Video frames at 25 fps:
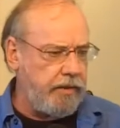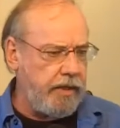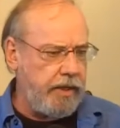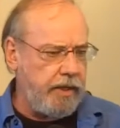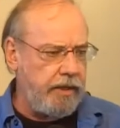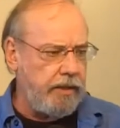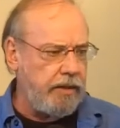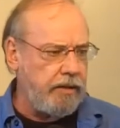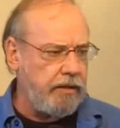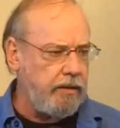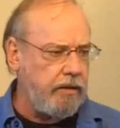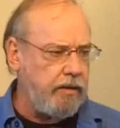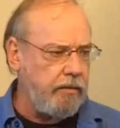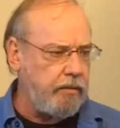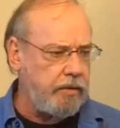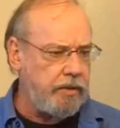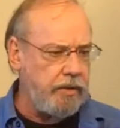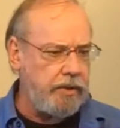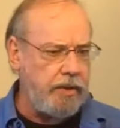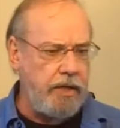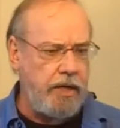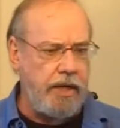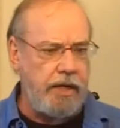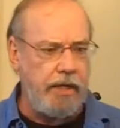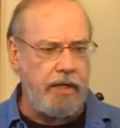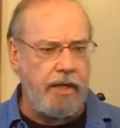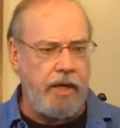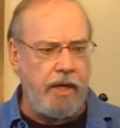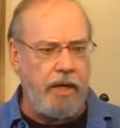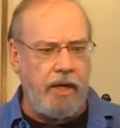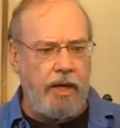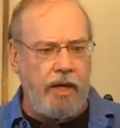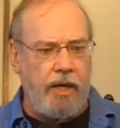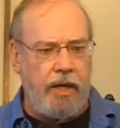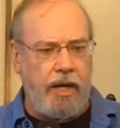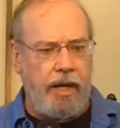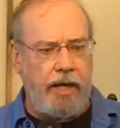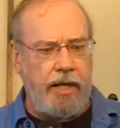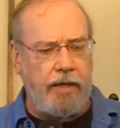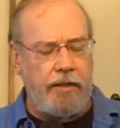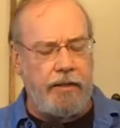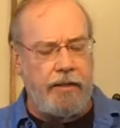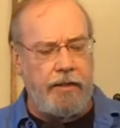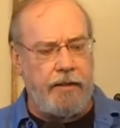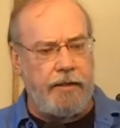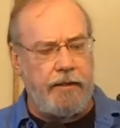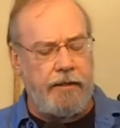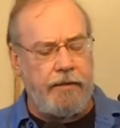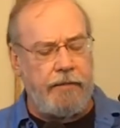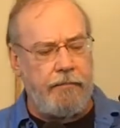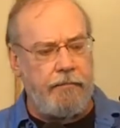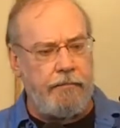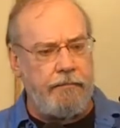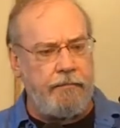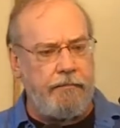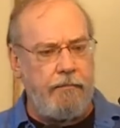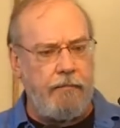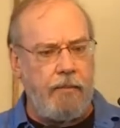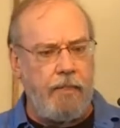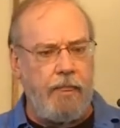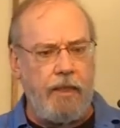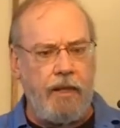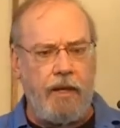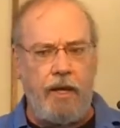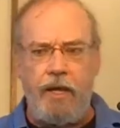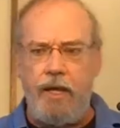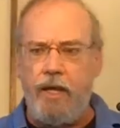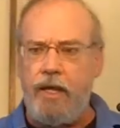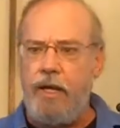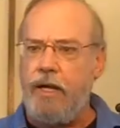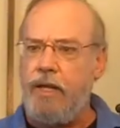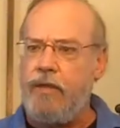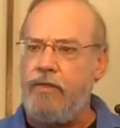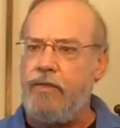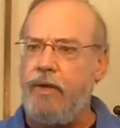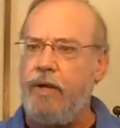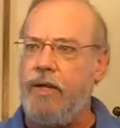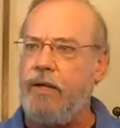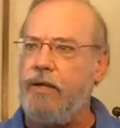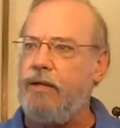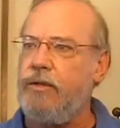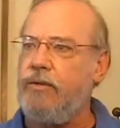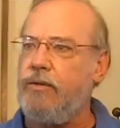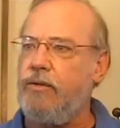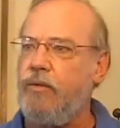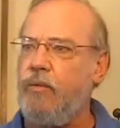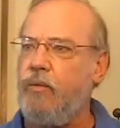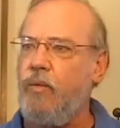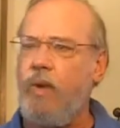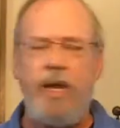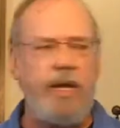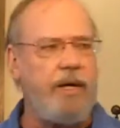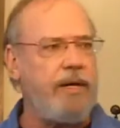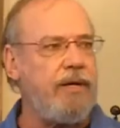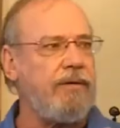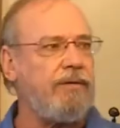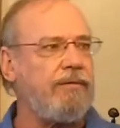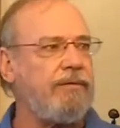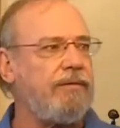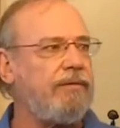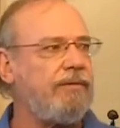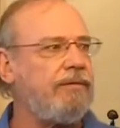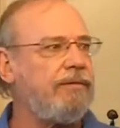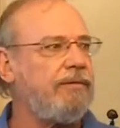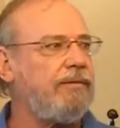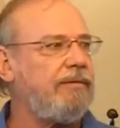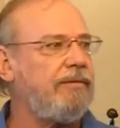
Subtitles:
thing and almost died. And I thought, wow,